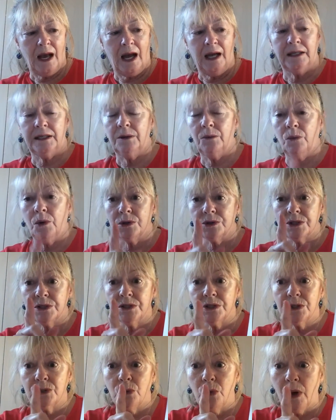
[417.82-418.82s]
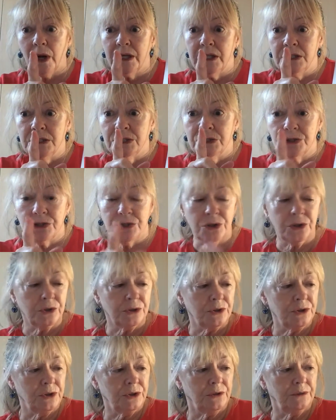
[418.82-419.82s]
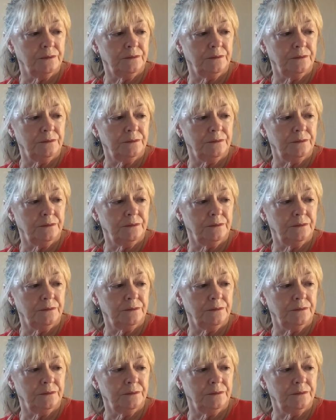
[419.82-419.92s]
And it wasn't quite shut.